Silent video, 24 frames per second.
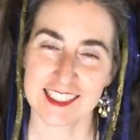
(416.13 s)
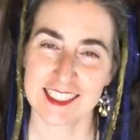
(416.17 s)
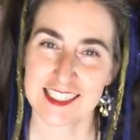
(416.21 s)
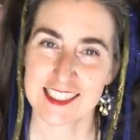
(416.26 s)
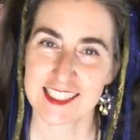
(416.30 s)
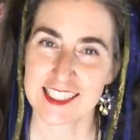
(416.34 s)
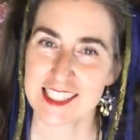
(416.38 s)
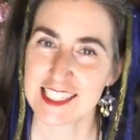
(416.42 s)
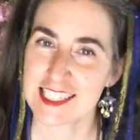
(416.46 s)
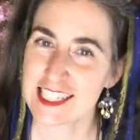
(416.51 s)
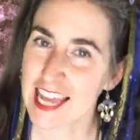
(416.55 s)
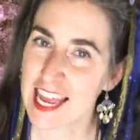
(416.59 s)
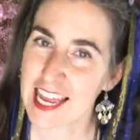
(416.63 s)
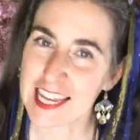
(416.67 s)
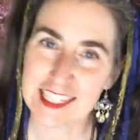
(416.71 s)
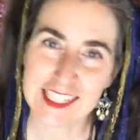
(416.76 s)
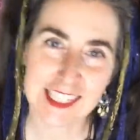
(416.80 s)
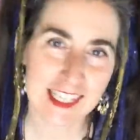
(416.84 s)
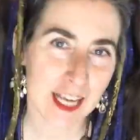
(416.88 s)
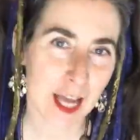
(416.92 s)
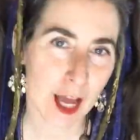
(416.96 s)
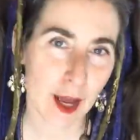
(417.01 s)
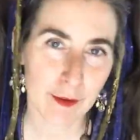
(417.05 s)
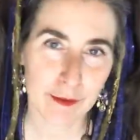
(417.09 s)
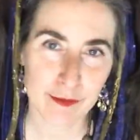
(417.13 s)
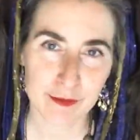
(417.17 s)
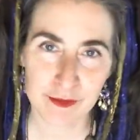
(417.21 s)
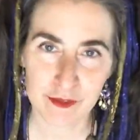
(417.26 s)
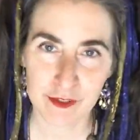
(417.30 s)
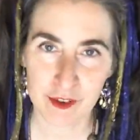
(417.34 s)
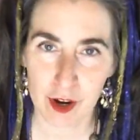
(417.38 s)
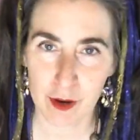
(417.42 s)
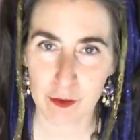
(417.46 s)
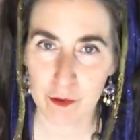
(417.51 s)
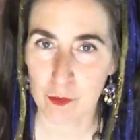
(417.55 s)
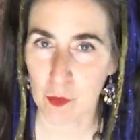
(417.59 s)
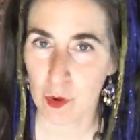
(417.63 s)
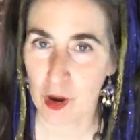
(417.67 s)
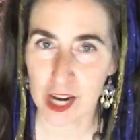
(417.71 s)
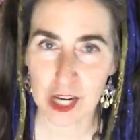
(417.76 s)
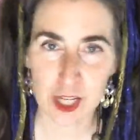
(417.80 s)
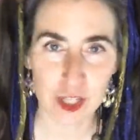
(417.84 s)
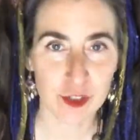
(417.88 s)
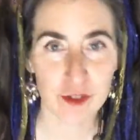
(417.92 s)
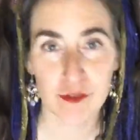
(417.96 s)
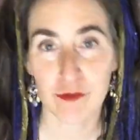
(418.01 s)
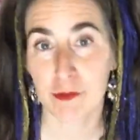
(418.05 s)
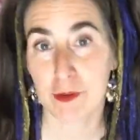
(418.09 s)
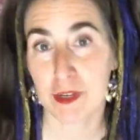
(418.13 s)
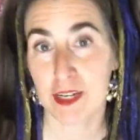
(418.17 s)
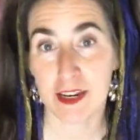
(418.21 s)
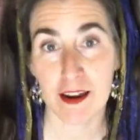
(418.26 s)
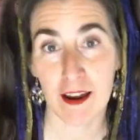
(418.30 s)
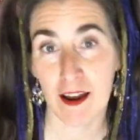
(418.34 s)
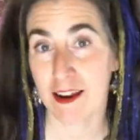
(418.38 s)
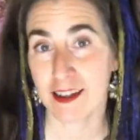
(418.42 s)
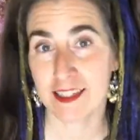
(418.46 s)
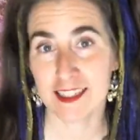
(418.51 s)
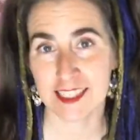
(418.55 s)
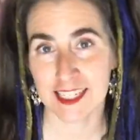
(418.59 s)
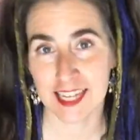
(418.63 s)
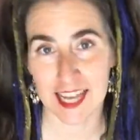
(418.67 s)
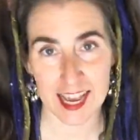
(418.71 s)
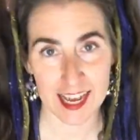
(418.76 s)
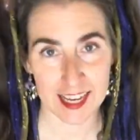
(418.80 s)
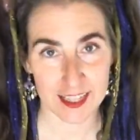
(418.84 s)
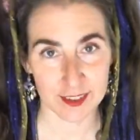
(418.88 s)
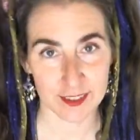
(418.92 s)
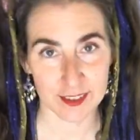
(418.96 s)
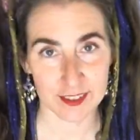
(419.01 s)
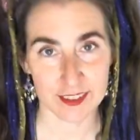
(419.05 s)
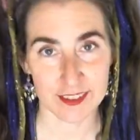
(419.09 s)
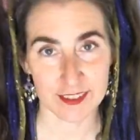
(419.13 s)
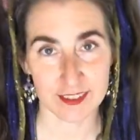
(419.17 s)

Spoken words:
standing up from where you've been knocked down,